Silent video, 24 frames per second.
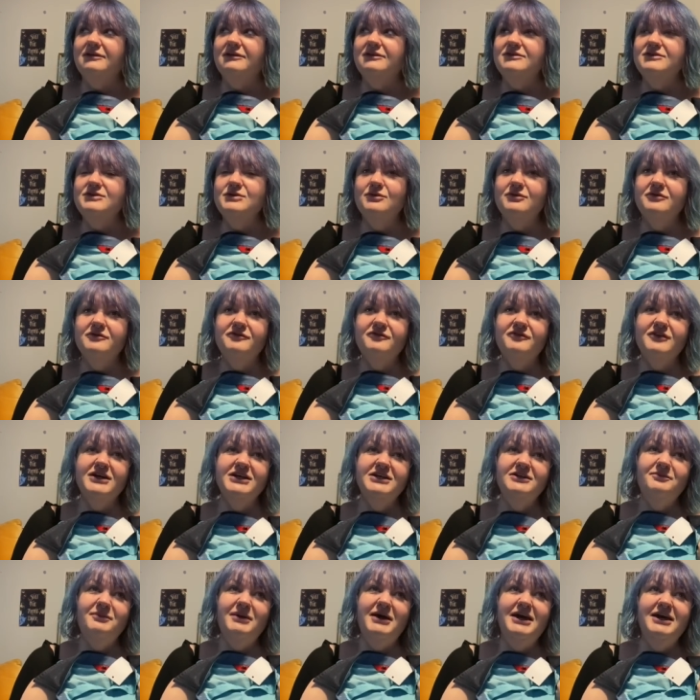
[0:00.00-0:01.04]
sort of
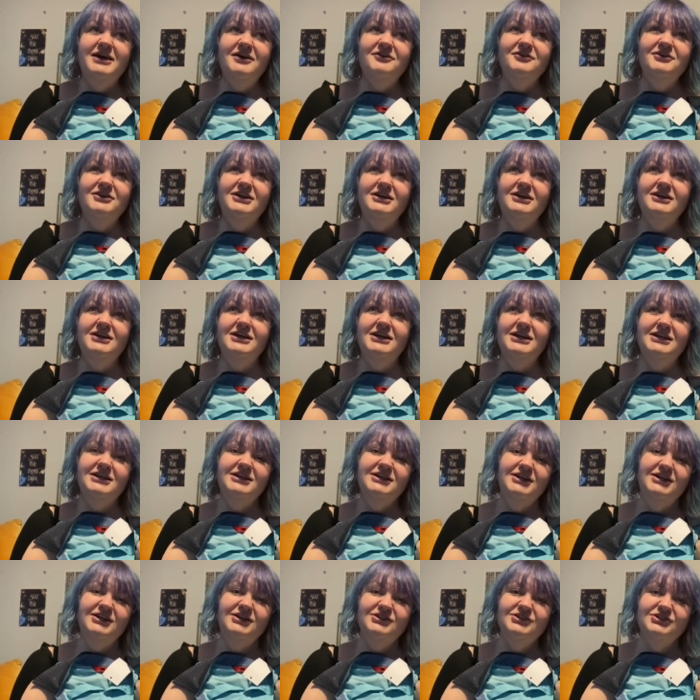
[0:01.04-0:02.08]
Fred
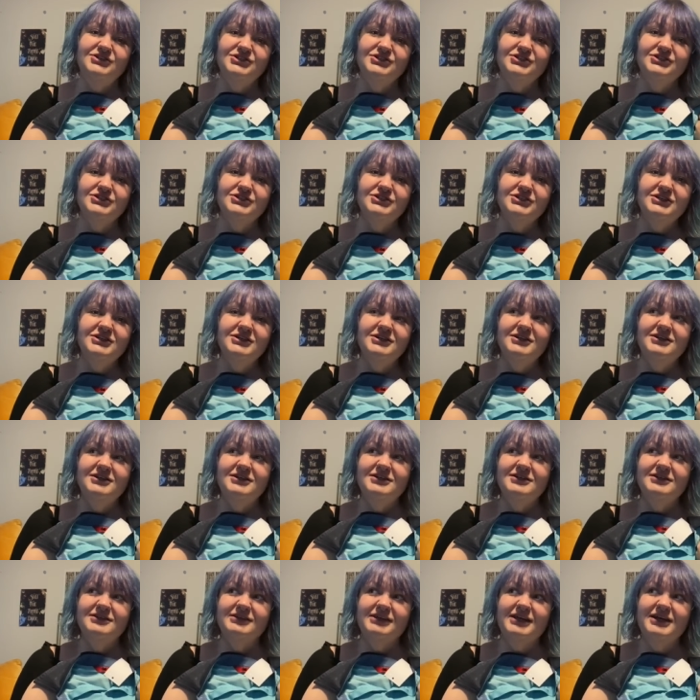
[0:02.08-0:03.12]
Perry-ish,
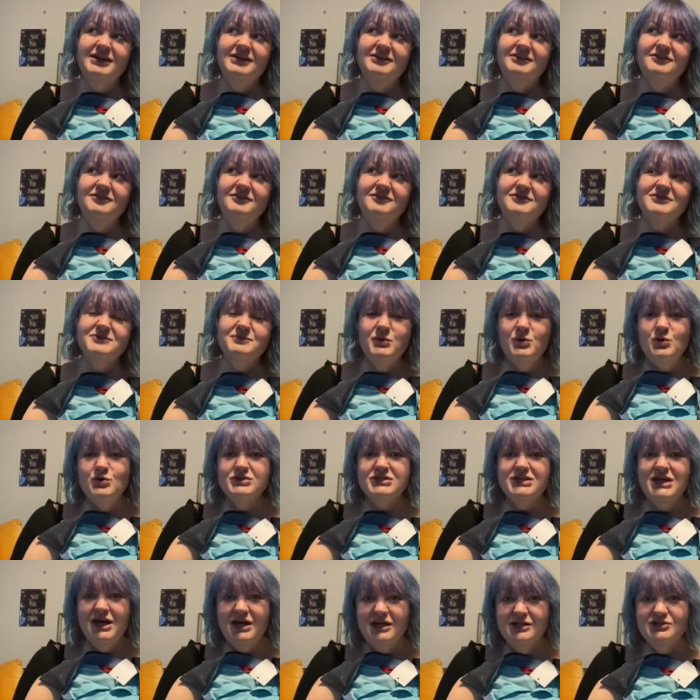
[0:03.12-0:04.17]
kind of sports
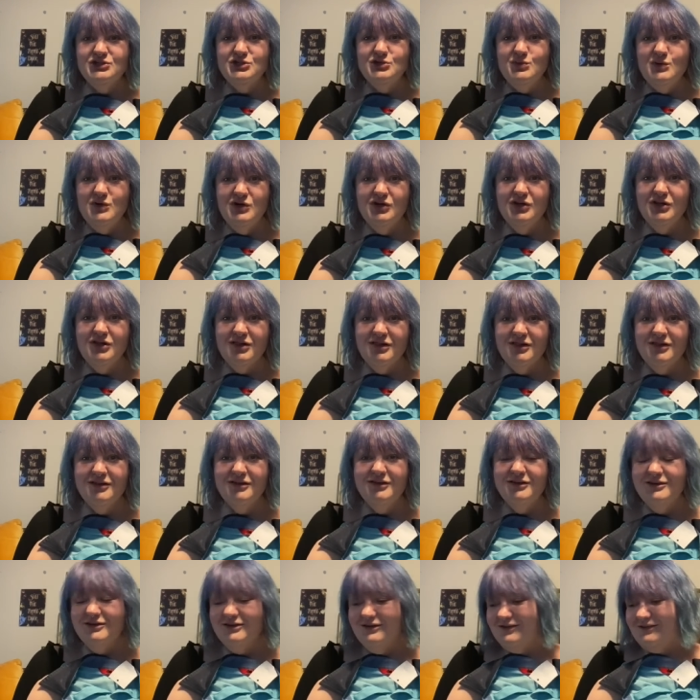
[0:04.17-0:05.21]
casual
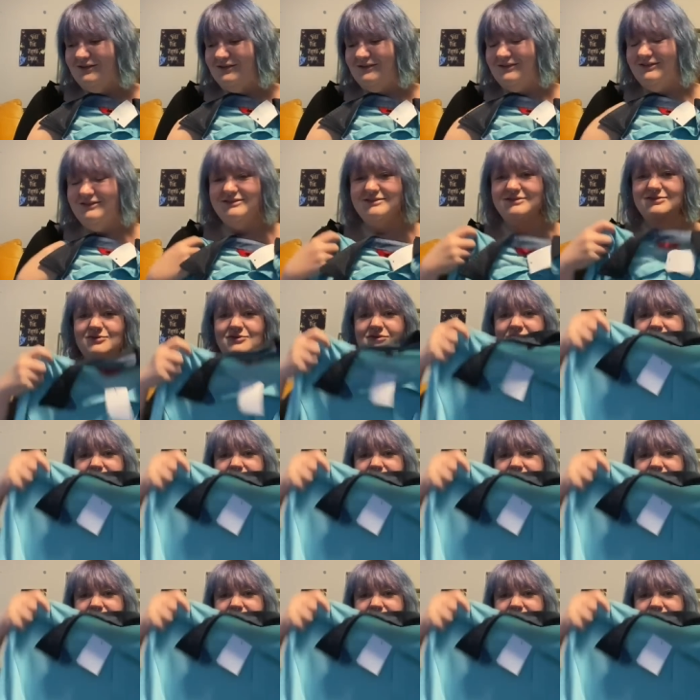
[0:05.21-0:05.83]
sort